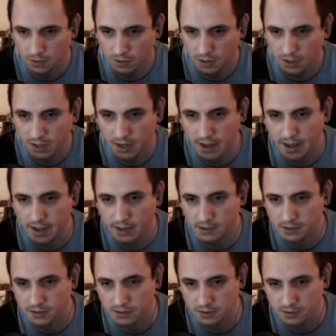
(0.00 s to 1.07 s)
He
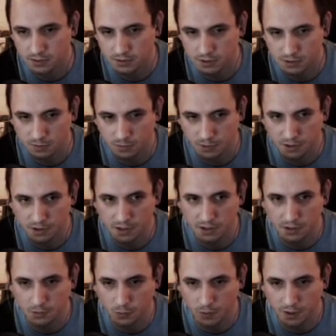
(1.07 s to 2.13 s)
has some
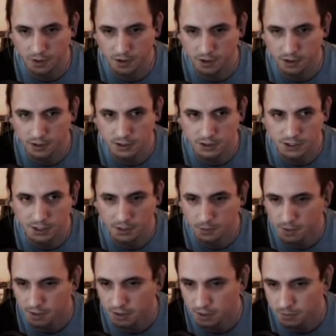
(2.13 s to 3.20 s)
really weird RNG
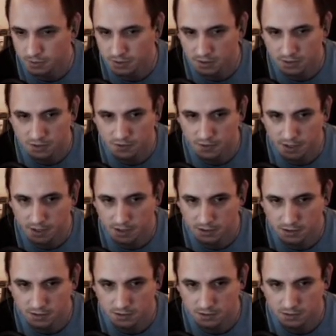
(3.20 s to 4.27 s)
when it comes to this fight,
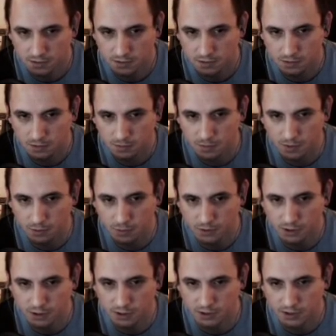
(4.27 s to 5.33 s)
but with
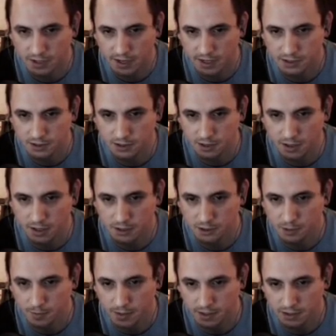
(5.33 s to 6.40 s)
Charge Slash and our
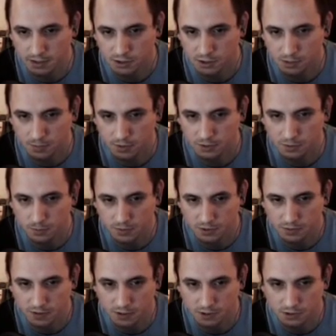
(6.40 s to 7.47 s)
extra mana, it shouldn't be too much
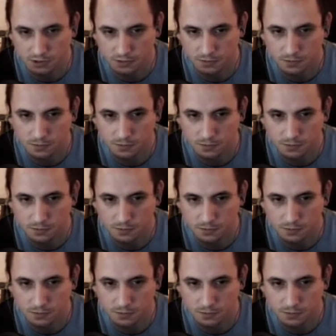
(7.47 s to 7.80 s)
of an issue.